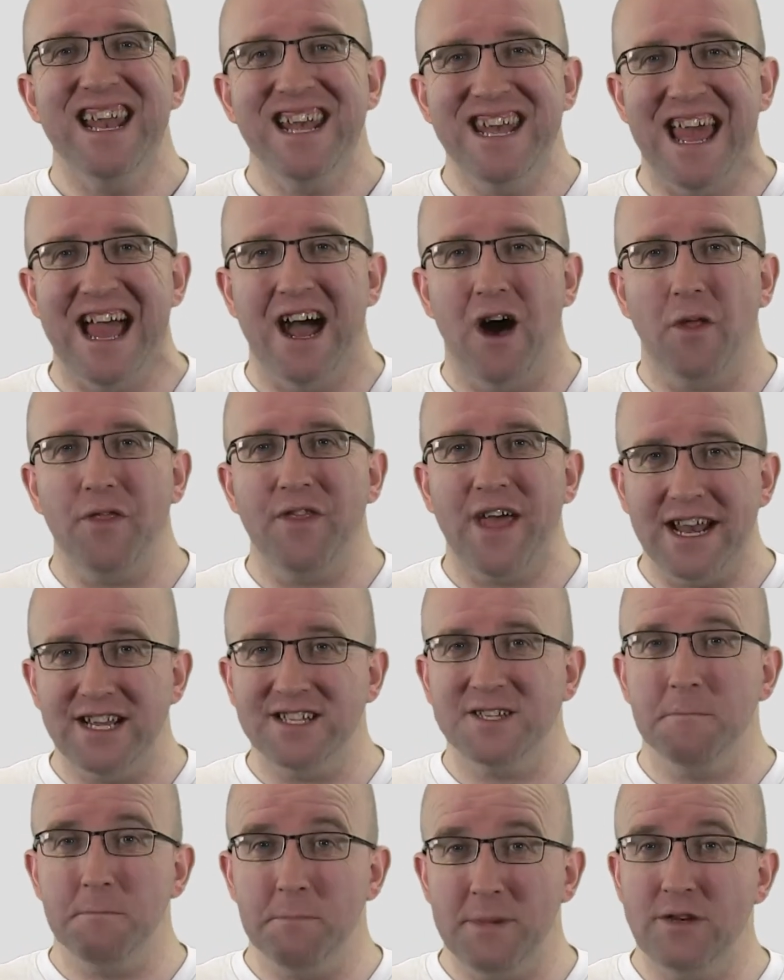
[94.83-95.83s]
Now, that
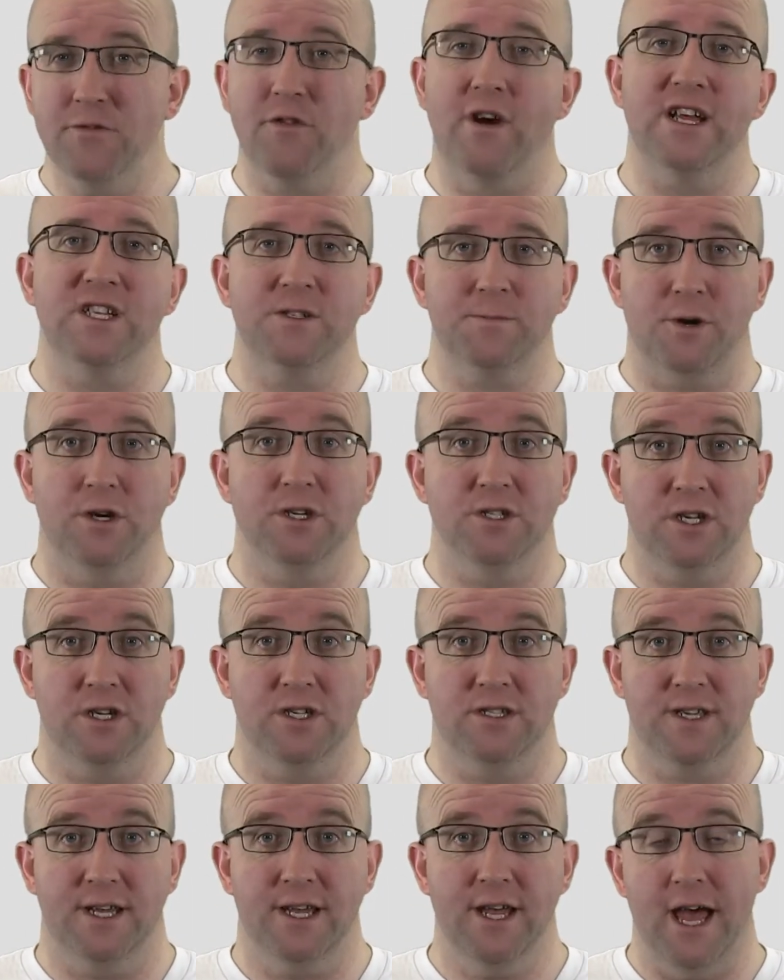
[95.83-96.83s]
is a mid-range
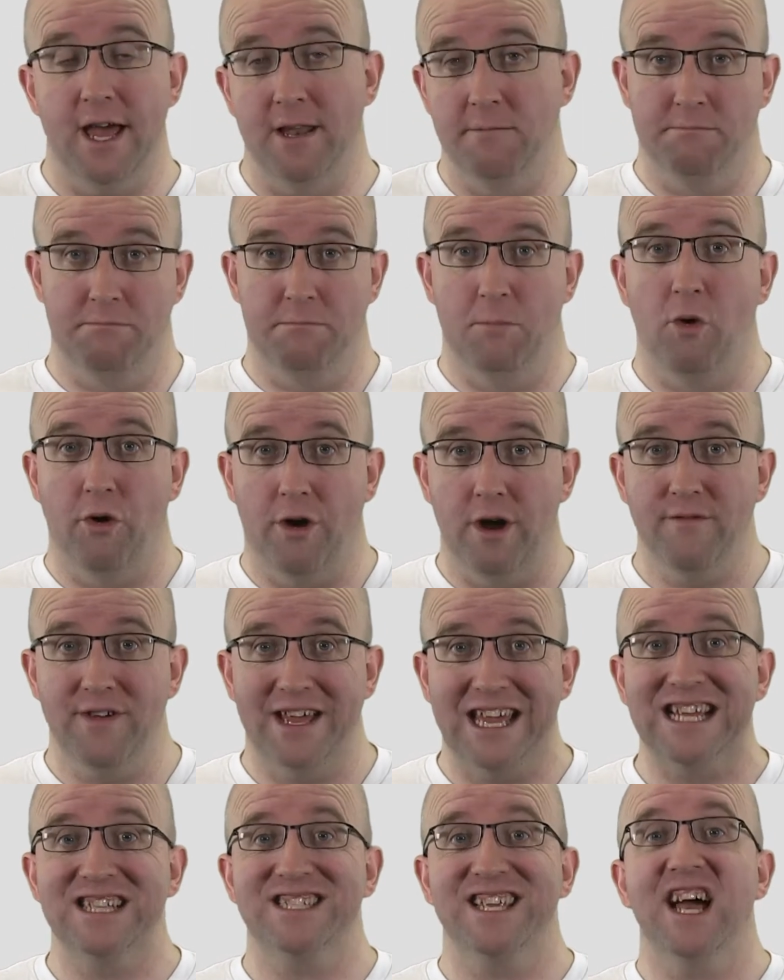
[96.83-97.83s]
processor, and moreover,
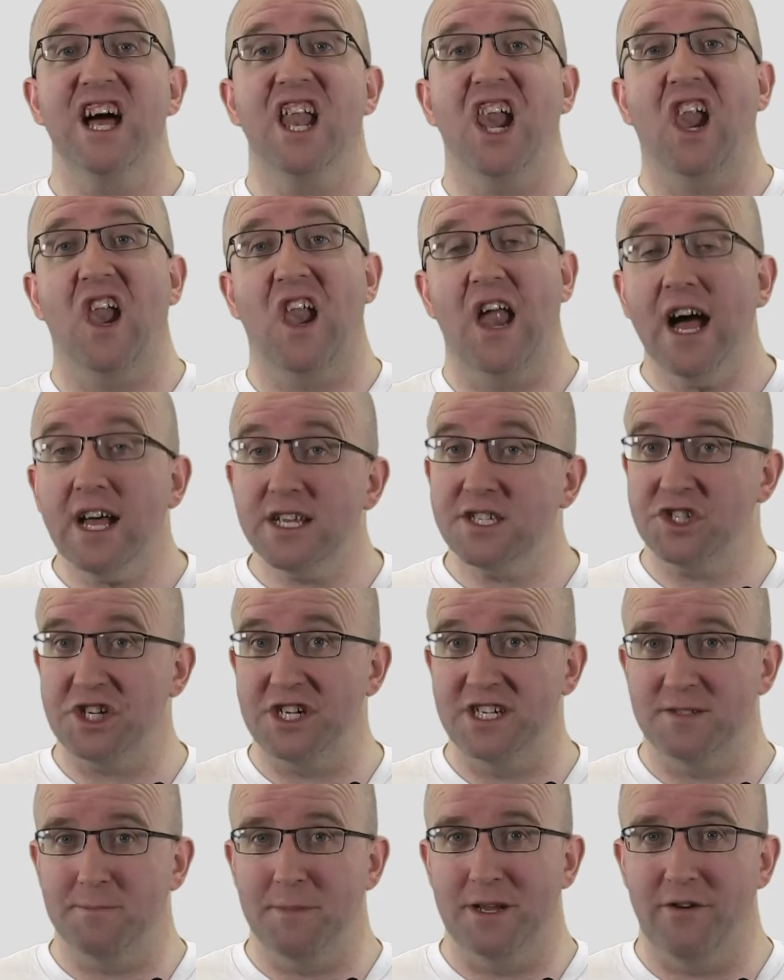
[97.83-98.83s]
it's last
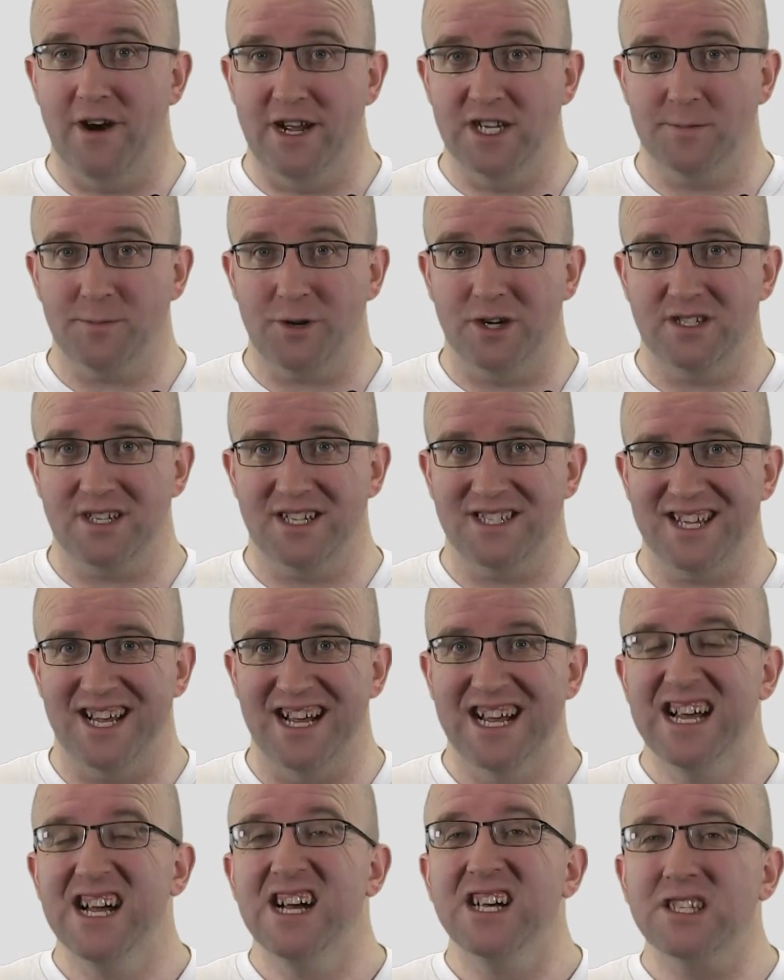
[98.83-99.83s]
year's mid-range processor,
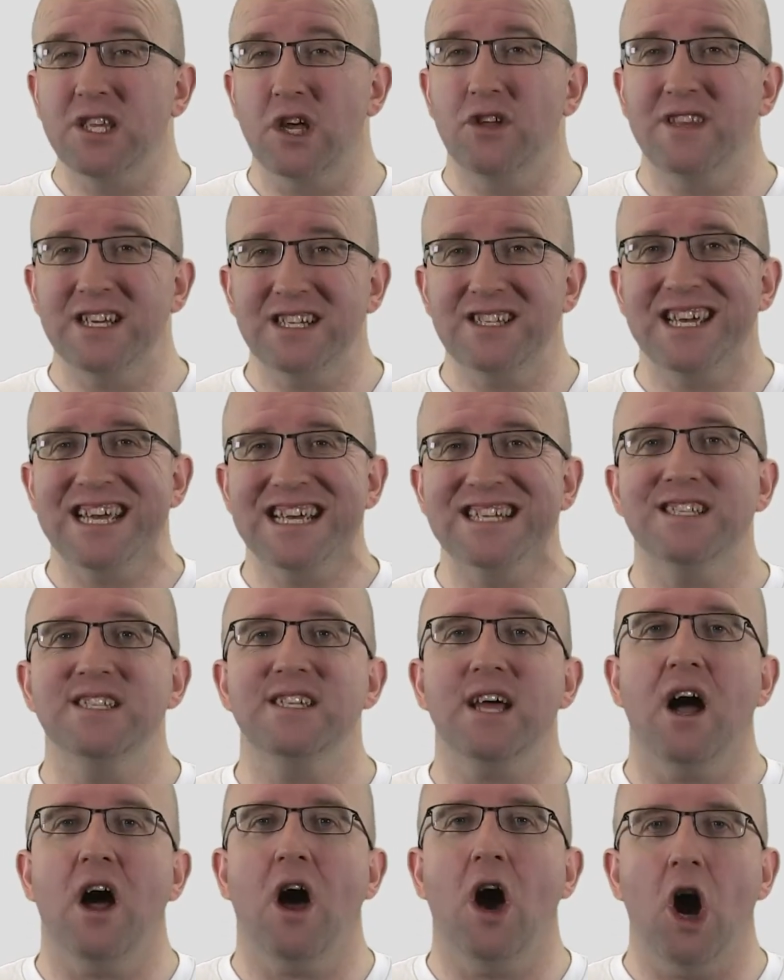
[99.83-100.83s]
so this isn't
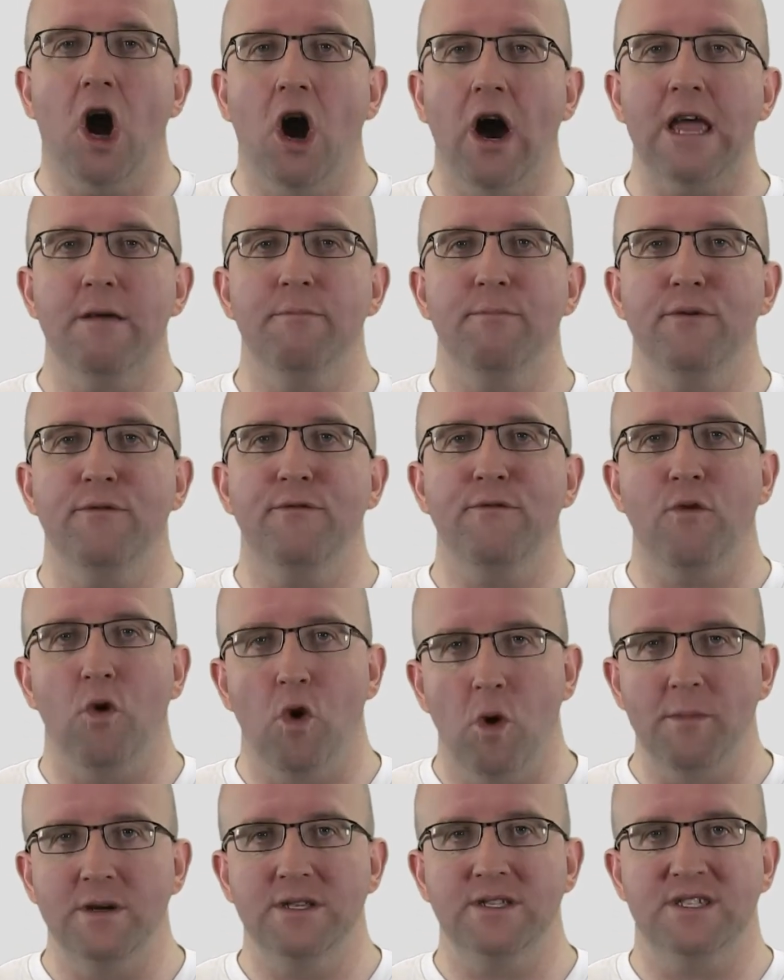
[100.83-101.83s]
a high
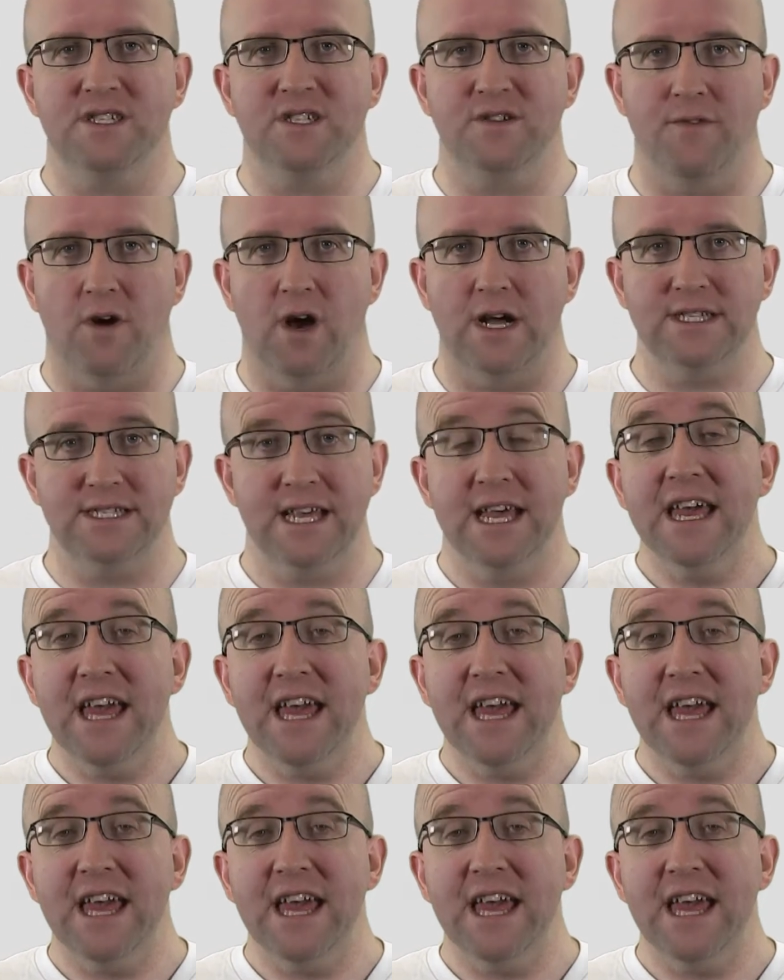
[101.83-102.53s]
performance device,